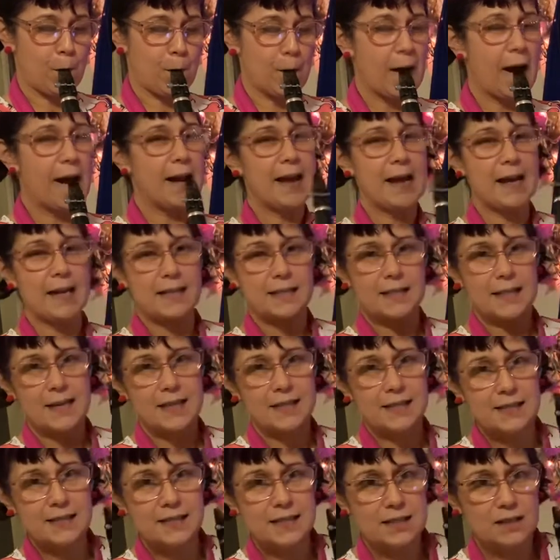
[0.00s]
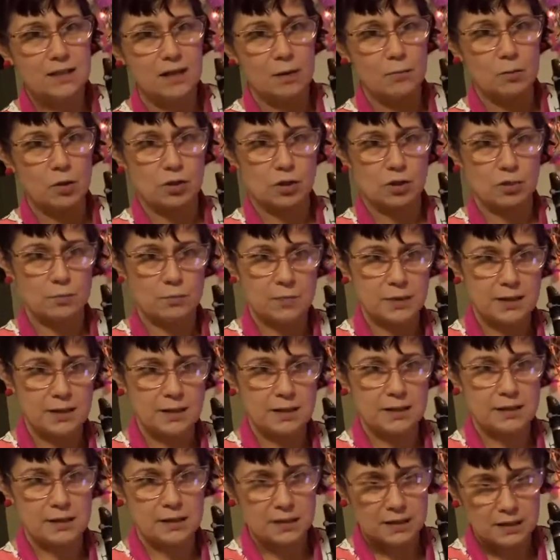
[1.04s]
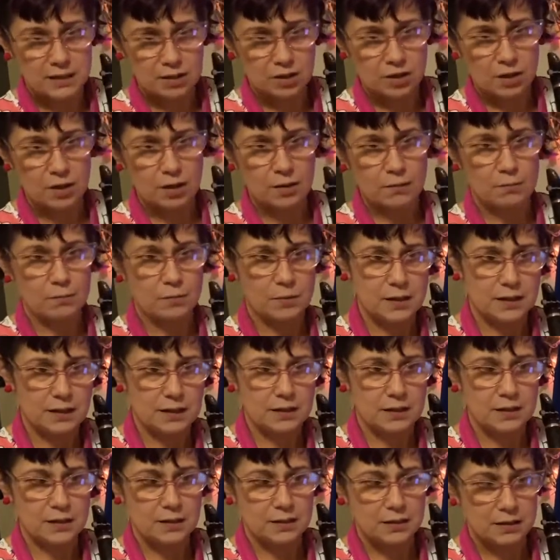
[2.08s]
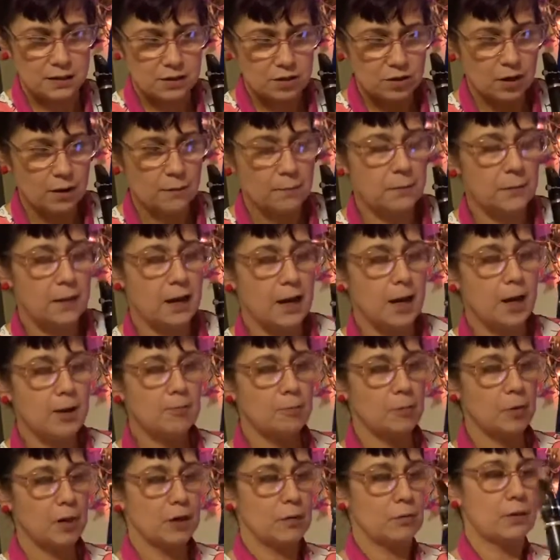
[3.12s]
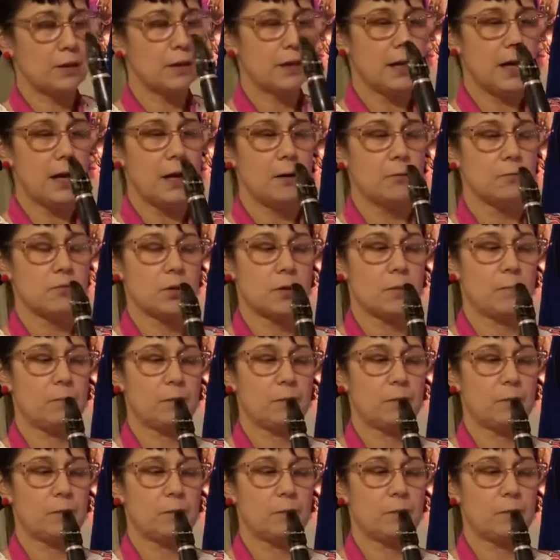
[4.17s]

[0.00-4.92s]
Again, it's like a seesaw motion. B, C sharp, B, C sharp. Yeah, it really helps.